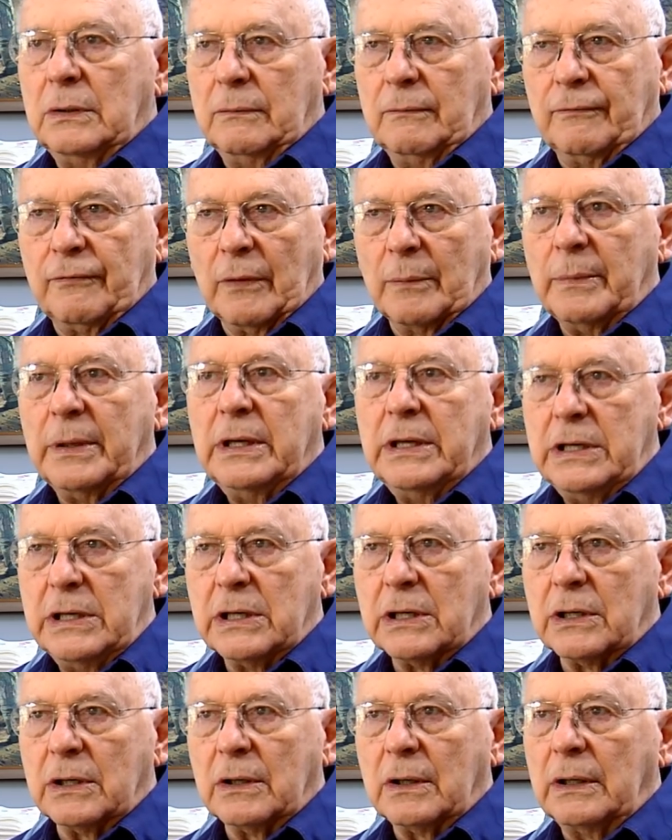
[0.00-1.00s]
From
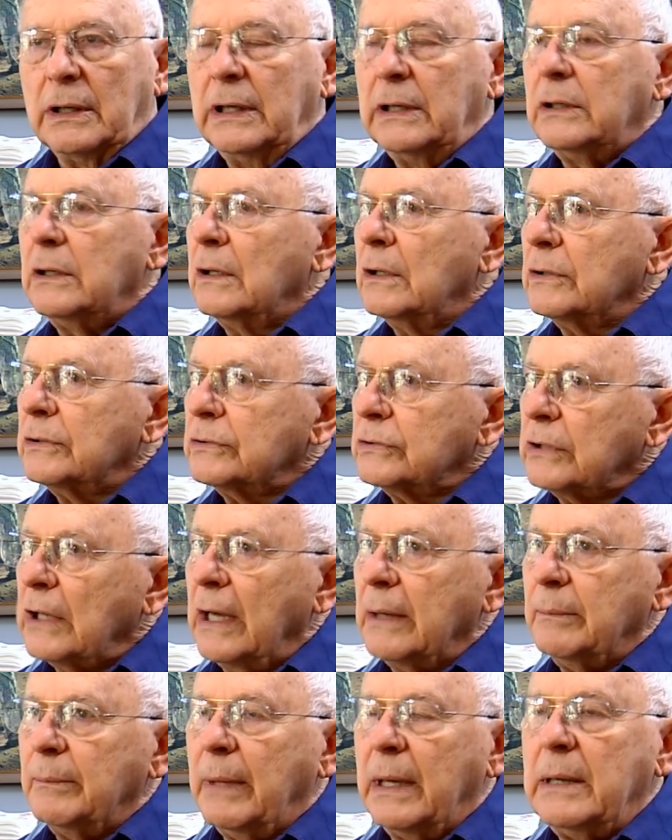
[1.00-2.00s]
here, it looks
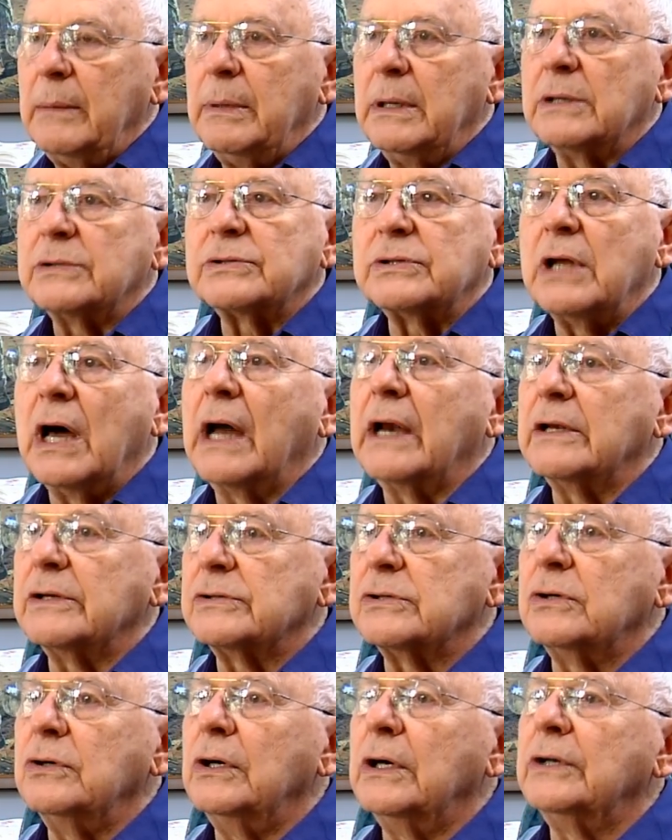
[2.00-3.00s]
like maybe it's not as
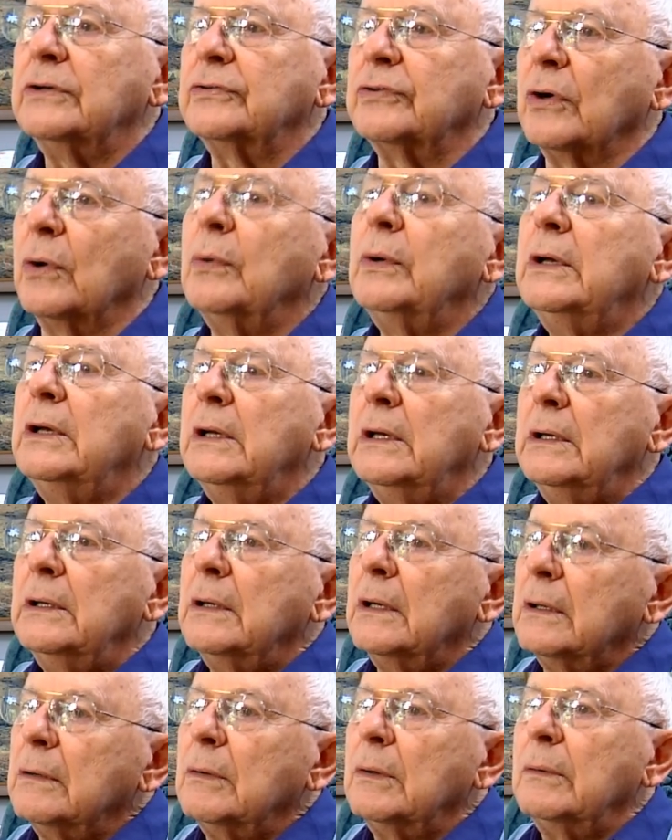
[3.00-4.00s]
good. So,
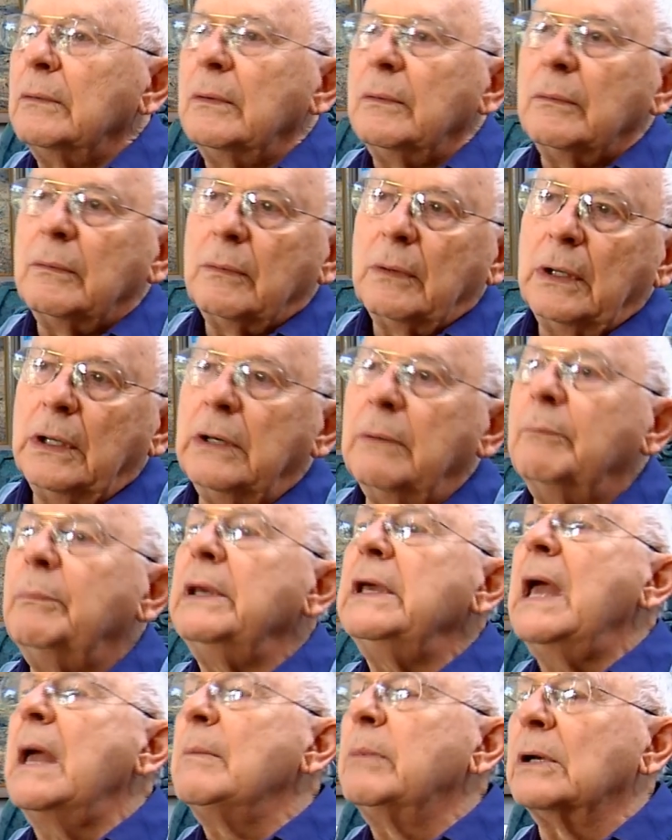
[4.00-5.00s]
and
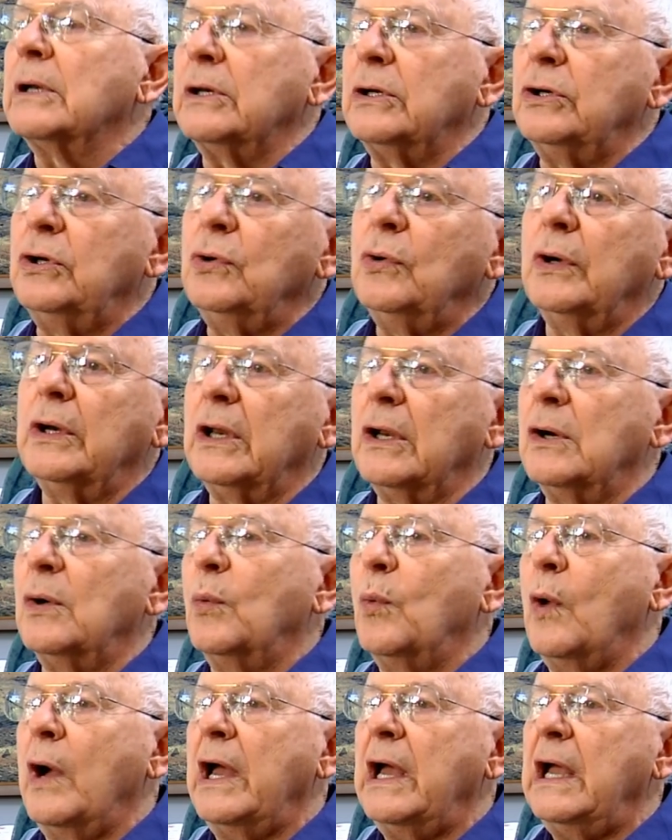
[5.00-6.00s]
be able to do it in a
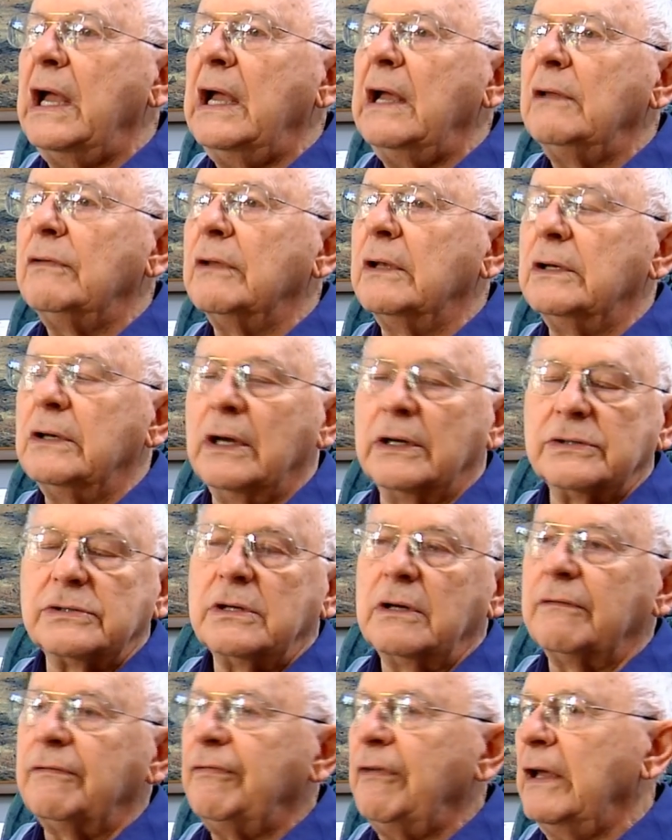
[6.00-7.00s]
way that
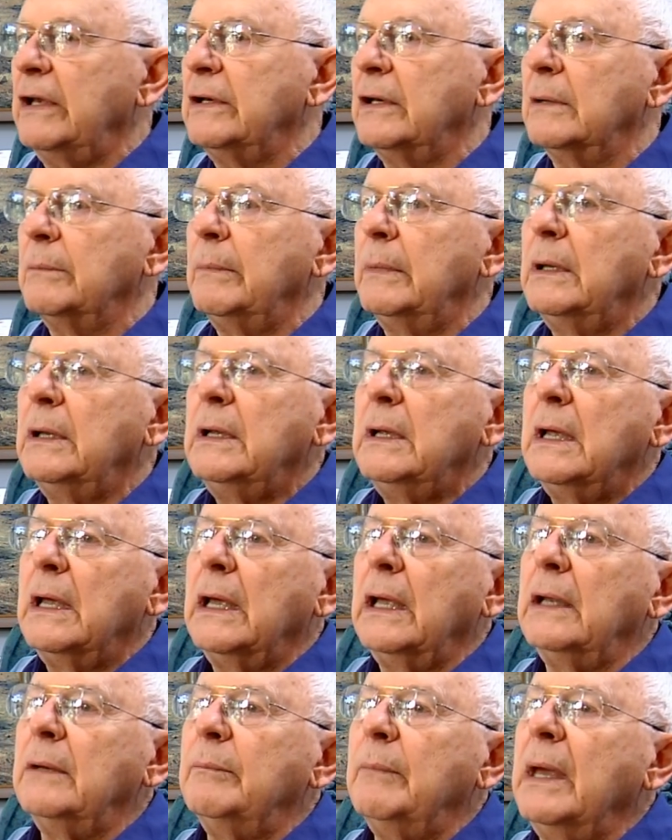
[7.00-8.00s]
doesn't offend them,
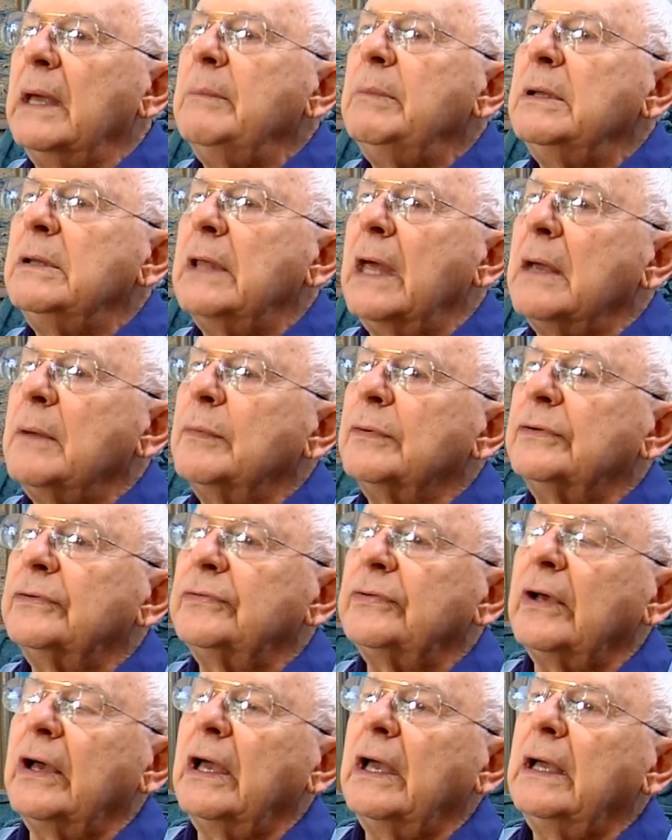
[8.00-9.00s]
and maybe they would
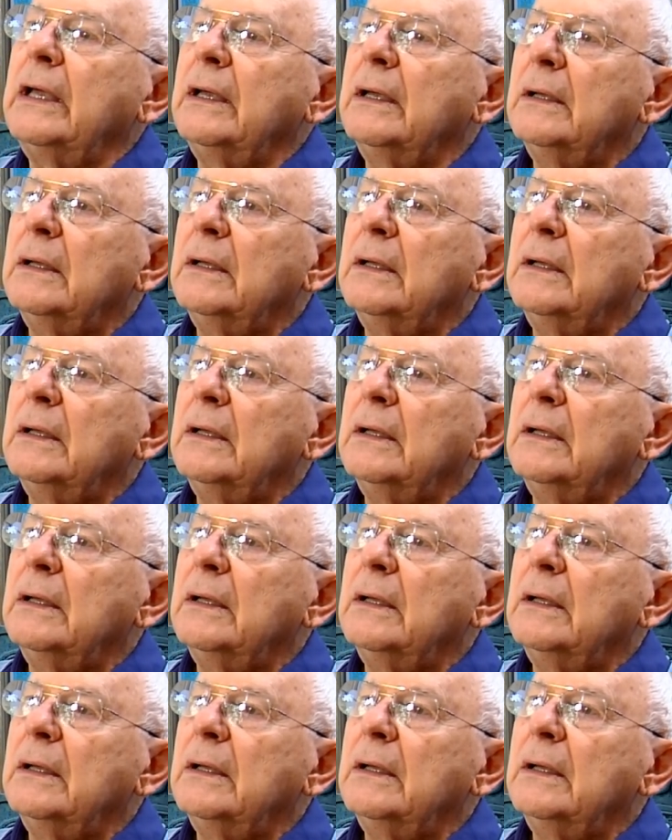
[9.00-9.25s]
say,